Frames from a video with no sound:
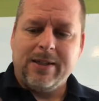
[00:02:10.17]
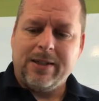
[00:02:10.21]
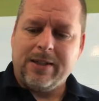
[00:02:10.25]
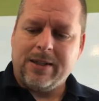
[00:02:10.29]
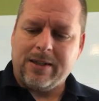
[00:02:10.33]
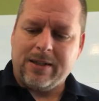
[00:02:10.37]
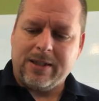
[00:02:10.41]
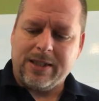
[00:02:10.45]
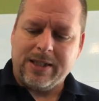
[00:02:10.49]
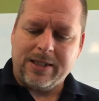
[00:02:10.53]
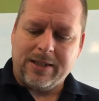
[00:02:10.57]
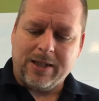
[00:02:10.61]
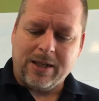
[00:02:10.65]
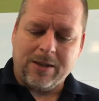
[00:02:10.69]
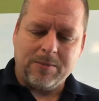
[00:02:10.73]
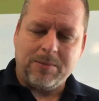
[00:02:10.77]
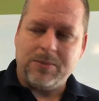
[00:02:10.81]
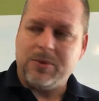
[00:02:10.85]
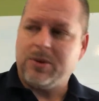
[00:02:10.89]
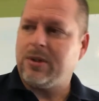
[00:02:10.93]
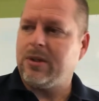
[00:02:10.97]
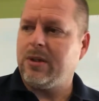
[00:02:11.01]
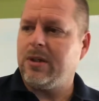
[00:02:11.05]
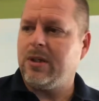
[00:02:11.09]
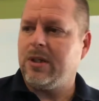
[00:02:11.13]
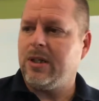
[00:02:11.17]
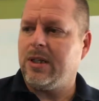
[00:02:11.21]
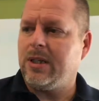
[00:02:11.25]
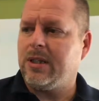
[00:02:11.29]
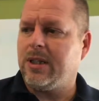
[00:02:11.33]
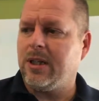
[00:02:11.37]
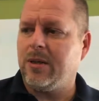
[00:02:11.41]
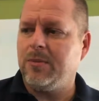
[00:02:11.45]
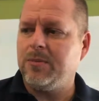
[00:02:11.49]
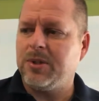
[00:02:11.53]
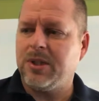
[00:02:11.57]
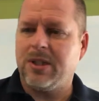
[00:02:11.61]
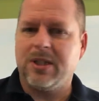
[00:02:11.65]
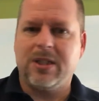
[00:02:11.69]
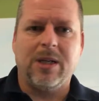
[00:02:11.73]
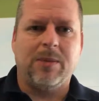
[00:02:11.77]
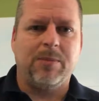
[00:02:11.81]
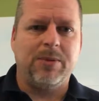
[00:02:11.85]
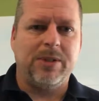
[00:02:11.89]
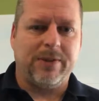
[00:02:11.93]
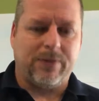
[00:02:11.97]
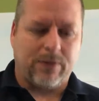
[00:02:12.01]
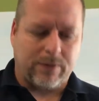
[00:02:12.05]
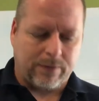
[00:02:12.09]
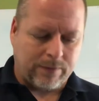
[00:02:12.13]
It comes in a
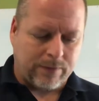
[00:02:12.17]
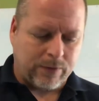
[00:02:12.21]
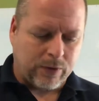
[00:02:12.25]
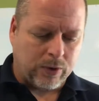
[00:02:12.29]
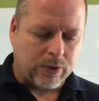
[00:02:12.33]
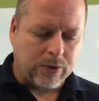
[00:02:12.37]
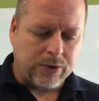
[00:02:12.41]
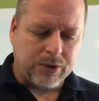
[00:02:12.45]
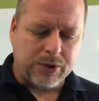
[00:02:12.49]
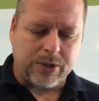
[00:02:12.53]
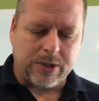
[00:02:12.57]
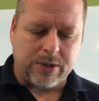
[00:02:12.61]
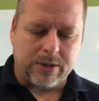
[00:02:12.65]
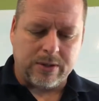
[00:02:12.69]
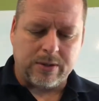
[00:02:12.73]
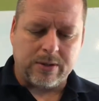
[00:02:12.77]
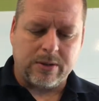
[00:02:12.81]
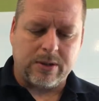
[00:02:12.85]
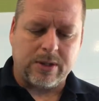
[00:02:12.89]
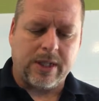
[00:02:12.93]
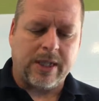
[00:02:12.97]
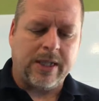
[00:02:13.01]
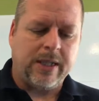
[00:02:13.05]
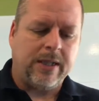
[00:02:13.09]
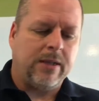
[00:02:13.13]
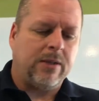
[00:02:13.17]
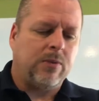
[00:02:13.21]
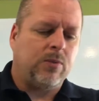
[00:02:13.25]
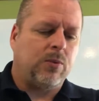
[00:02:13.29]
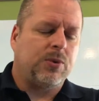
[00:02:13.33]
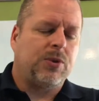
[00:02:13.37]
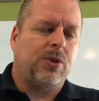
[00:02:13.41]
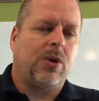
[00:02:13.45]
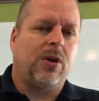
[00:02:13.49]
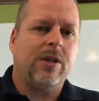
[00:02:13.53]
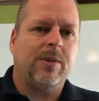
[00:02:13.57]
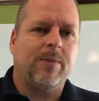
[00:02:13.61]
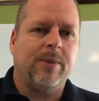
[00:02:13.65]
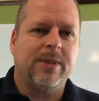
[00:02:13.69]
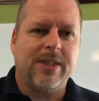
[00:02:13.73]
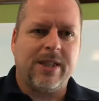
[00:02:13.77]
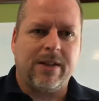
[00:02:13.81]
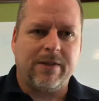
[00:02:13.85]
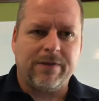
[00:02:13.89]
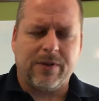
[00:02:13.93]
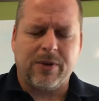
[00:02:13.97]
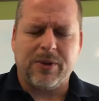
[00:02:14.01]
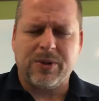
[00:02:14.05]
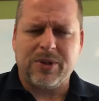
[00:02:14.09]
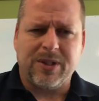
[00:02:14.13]
couple different versions, and we'll talk about
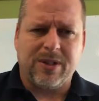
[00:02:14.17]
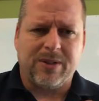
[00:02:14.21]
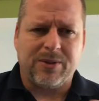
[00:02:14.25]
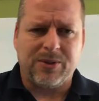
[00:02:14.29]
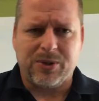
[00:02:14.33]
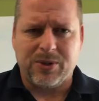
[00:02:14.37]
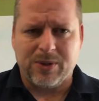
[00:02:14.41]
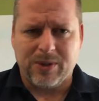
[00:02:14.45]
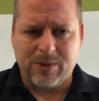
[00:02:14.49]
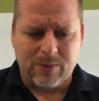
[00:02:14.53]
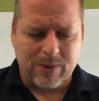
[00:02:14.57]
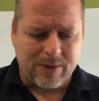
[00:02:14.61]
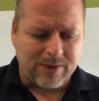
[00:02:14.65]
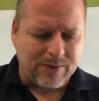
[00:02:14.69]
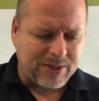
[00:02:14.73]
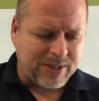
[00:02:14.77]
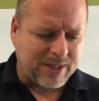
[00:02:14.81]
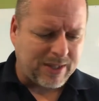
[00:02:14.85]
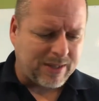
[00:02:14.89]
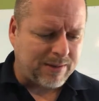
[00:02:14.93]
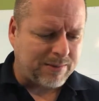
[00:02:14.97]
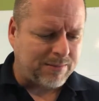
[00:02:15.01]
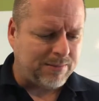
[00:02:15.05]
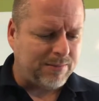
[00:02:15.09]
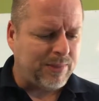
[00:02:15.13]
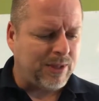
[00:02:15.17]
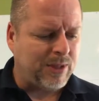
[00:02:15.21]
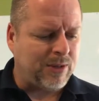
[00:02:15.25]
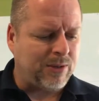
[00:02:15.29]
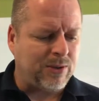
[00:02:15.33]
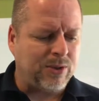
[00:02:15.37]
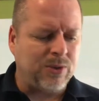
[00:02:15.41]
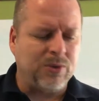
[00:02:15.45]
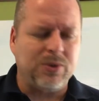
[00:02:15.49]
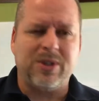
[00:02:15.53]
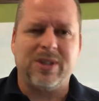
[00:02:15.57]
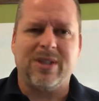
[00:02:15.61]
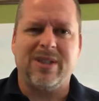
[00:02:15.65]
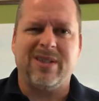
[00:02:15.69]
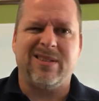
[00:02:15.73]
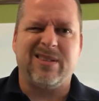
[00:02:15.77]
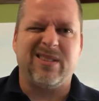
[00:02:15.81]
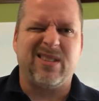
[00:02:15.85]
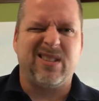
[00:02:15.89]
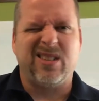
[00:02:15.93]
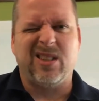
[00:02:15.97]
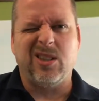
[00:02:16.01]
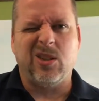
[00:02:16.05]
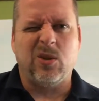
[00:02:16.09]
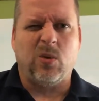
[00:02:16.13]
that first, and I'll show you where I was kind of using it in
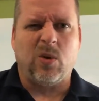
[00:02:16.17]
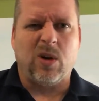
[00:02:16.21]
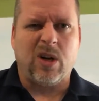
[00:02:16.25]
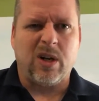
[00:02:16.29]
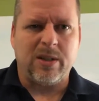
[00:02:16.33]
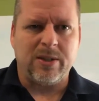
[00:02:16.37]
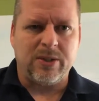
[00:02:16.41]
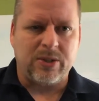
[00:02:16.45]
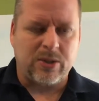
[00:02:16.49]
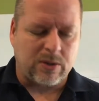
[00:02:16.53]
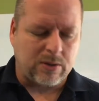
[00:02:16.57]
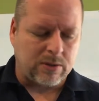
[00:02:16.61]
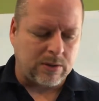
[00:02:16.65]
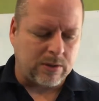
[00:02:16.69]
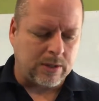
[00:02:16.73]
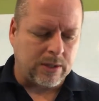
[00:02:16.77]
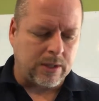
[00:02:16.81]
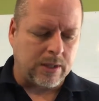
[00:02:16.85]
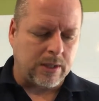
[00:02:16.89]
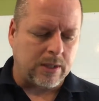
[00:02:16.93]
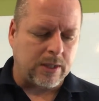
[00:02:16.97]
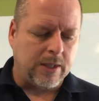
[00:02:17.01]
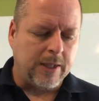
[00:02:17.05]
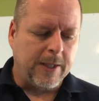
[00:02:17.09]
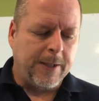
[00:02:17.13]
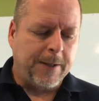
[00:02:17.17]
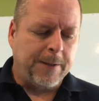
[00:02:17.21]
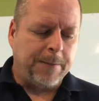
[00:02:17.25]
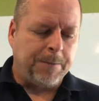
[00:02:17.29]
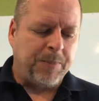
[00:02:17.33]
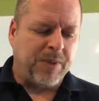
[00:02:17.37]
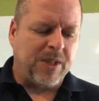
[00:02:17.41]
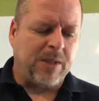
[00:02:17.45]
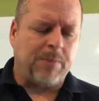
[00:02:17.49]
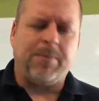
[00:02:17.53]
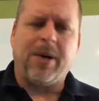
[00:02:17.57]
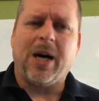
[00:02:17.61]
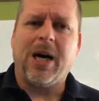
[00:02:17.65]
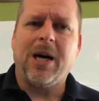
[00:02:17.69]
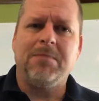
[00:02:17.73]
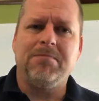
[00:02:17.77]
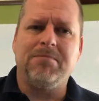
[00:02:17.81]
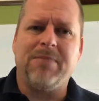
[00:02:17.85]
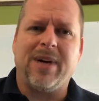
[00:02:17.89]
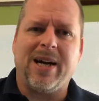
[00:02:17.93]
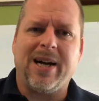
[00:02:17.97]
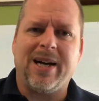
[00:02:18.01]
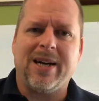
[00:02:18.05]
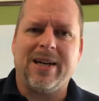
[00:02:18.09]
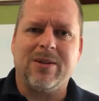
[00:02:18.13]
skill-wise on the bob
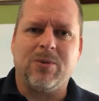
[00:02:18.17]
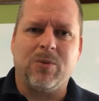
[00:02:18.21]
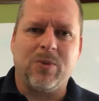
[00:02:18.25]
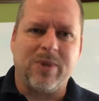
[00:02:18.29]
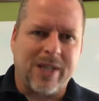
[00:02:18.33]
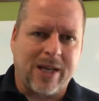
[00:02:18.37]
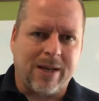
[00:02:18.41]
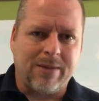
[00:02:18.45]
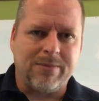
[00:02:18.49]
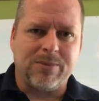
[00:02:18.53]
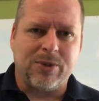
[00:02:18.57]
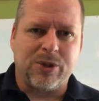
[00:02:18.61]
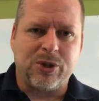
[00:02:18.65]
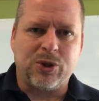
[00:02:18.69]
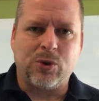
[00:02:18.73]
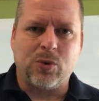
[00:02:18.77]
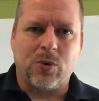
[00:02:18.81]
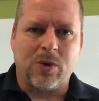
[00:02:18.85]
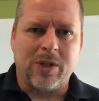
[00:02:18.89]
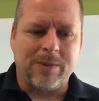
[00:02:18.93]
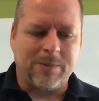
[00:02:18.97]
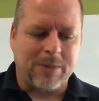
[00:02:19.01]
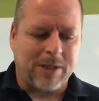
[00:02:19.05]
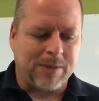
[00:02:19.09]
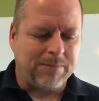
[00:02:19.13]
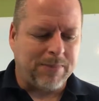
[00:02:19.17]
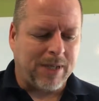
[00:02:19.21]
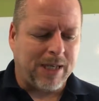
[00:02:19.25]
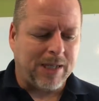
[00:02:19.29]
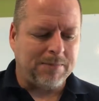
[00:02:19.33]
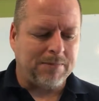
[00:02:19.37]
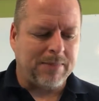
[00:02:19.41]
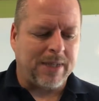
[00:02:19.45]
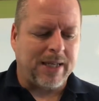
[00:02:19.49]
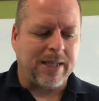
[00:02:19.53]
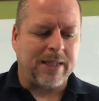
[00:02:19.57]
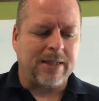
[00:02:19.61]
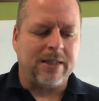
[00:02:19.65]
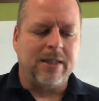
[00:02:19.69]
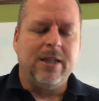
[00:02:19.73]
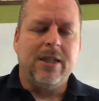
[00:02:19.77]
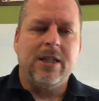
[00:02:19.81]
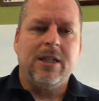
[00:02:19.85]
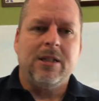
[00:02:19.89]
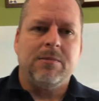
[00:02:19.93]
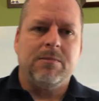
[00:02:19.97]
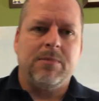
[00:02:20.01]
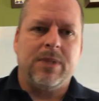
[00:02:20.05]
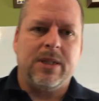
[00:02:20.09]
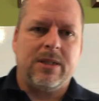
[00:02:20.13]
bag without destroying my bob bag.
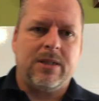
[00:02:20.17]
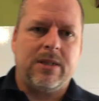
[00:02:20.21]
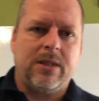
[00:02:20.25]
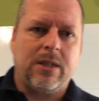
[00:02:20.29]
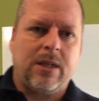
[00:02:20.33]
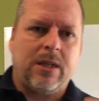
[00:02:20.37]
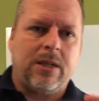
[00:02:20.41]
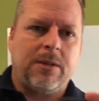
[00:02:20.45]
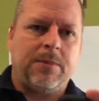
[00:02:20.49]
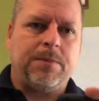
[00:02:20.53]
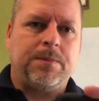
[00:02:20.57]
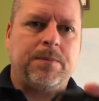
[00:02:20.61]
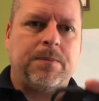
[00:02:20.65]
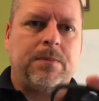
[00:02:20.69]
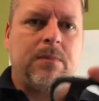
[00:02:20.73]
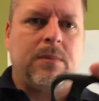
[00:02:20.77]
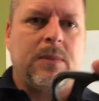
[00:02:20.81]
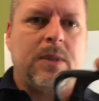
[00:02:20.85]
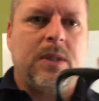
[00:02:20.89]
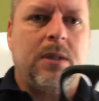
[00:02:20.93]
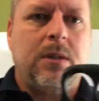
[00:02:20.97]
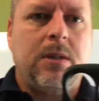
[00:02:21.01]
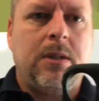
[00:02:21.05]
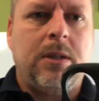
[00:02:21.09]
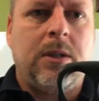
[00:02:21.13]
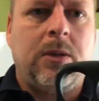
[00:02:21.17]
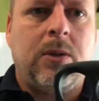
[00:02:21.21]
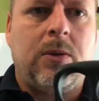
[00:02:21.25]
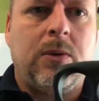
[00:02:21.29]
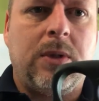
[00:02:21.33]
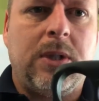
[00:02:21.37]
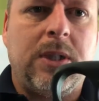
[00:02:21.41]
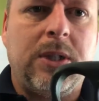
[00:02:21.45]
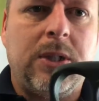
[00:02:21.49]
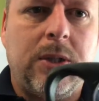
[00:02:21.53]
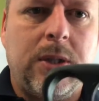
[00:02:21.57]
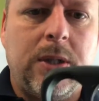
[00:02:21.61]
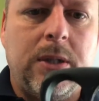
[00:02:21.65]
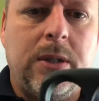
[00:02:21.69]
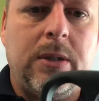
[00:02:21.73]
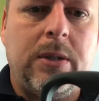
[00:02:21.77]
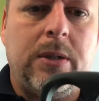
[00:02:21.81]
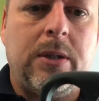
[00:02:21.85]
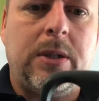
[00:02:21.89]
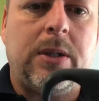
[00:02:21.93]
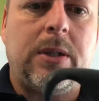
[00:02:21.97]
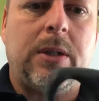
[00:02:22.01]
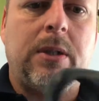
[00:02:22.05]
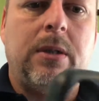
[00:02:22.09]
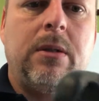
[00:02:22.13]
But this
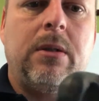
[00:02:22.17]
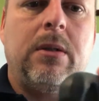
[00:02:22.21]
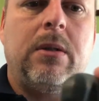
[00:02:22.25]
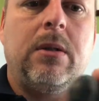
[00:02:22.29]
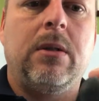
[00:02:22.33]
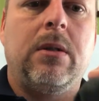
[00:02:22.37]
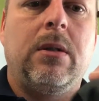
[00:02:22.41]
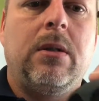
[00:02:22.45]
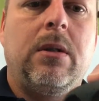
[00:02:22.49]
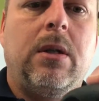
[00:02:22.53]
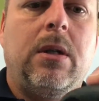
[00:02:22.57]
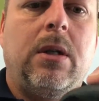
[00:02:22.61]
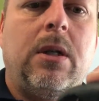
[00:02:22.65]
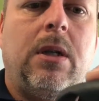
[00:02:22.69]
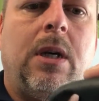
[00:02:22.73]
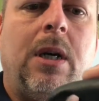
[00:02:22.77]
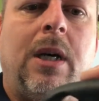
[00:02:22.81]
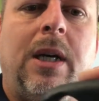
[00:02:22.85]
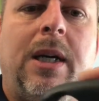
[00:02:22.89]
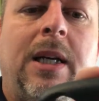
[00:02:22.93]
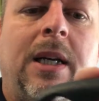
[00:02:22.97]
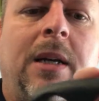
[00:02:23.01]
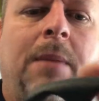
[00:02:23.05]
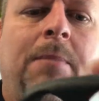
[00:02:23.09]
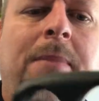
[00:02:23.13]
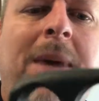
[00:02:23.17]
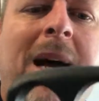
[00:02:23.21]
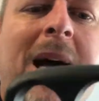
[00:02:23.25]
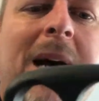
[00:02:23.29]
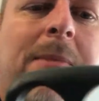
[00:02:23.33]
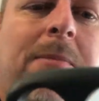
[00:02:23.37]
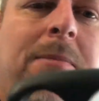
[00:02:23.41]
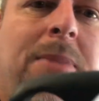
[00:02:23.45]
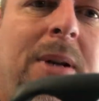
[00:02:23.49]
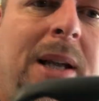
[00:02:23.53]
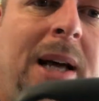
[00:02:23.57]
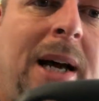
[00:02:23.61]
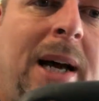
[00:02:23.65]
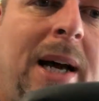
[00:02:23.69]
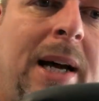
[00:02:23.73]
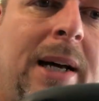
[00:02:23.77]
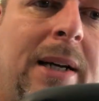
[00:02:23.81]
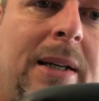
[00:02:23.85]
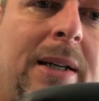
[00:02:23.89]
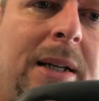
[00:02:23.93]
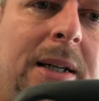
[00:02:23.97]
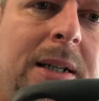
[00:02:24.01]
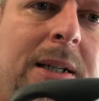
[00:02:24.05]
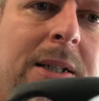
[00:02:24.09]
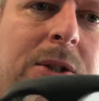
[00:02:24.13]
is in a matte
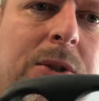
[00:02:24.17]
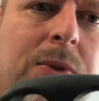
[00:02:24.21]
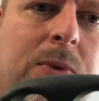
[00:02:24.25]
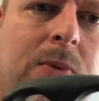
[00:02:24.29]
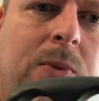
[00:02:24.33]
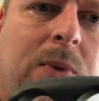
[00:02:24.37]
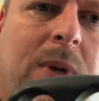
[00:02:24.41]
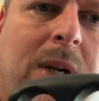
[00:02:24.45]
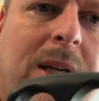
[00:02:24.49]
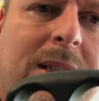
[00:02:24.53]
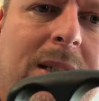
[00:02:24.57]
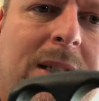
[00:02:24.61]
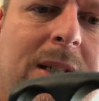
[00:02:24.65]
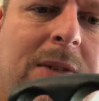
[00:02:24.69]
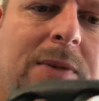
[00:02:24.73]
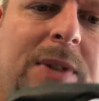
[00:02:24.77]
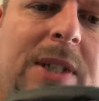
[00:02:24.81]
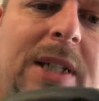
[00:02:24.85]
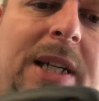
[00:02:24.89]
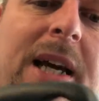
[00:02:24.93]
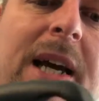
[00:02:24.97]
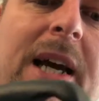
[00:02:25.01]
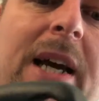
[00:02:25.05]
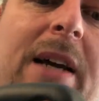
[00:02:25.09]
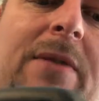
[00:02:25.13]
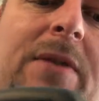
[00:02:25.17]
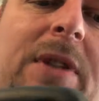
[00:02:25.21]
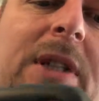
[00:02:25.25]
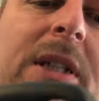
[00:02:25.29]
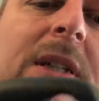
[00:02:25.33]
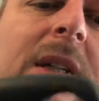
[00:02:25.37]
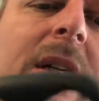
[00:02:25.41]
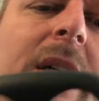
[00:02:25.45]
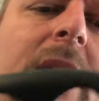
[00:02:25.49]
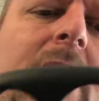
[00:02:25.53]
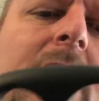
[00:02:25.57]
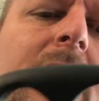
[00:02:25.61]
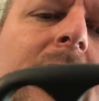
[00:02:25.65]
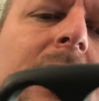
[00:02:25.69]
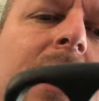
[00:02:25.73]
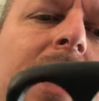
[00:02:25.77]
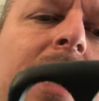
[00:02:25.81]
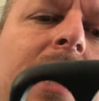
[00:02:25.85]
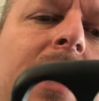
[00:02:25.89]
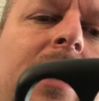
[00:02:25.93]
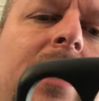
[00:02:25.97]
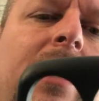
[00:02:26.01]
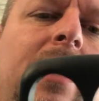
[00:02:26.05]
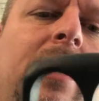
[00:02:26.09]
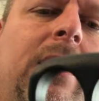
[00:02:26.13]
black, and it's relatively heavy,
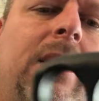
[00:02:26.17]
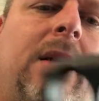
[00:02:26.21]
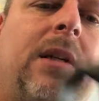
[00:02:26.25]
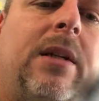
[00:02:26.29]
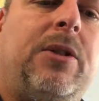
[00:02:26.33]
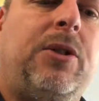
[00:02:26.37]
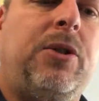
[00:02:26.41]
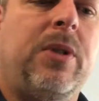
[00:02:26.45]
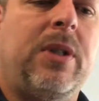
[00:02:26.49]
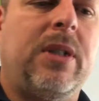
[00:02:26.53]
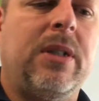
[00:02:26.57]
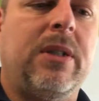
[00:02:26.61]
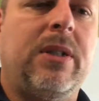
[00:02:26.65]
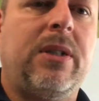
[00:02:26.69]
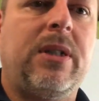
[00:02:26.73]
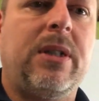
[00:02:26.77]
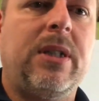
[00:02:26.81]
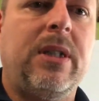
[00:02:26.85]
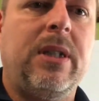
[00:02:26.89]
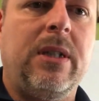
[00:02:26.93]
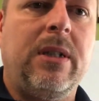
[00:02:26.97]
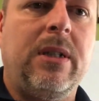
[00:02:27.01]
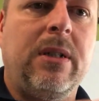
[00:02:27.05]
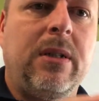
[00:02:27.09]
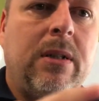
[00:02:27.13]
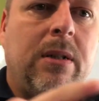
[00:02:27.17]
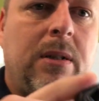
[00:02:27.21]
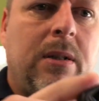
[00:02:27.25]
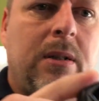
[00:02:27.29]
and as you can see,